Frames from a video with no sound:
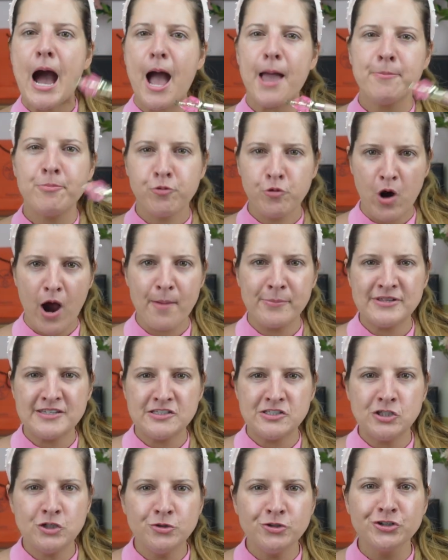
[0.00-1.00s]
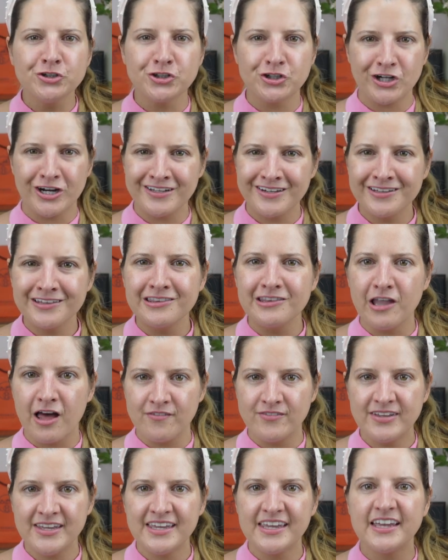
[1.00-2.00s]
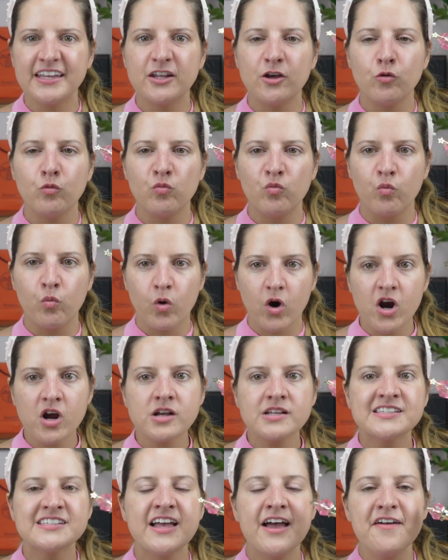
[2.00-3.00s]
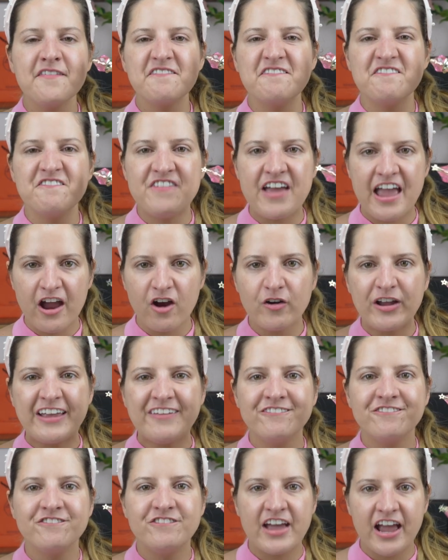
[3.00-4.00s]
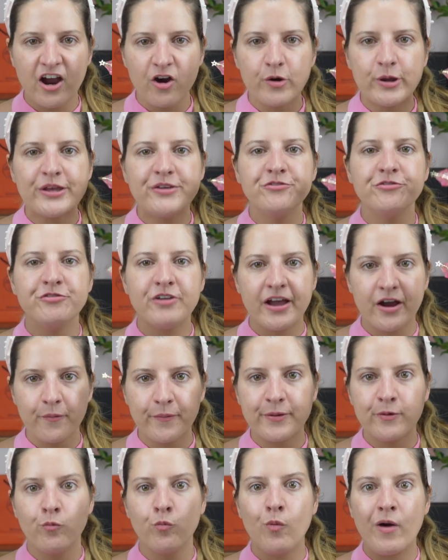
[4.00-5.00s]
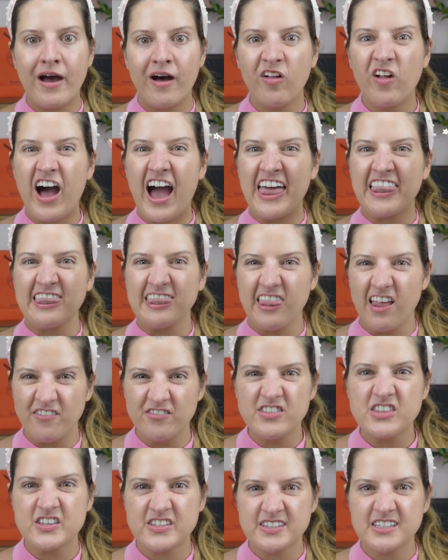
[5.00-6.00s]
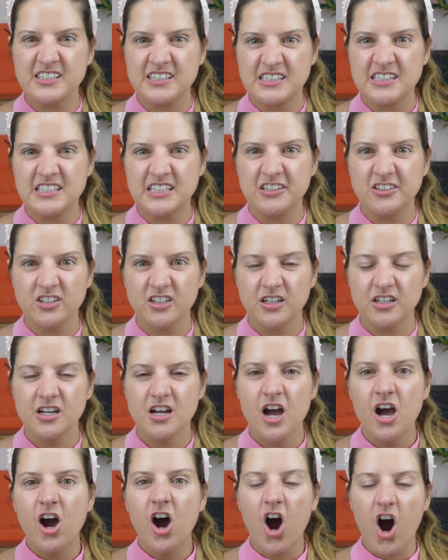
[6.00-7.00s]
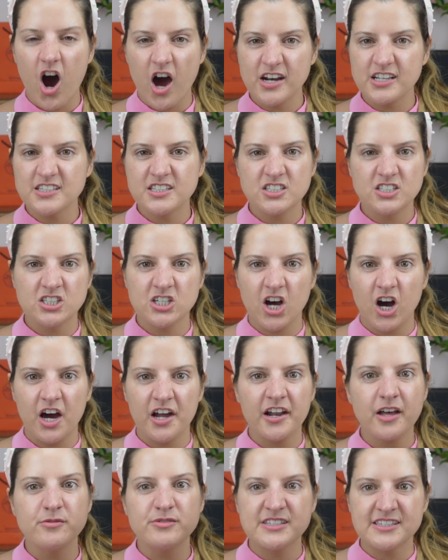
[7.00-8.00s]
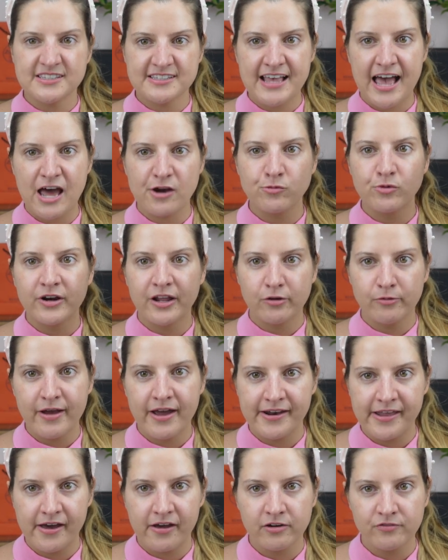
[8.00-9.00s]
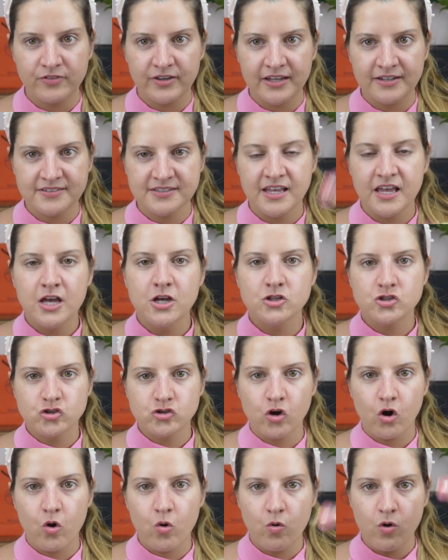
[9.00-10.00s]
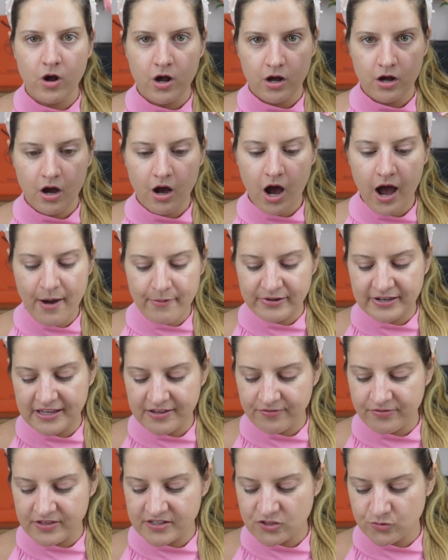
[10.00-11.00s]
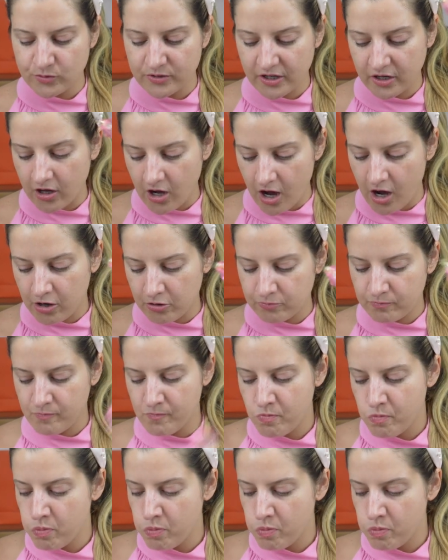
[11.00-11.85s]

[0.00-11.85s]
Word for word: I promise you, you're gonna love it, and it works very, very, very well. I love this concealer. Honest to God, I was sad when I ran out of it. So I would give this one a go.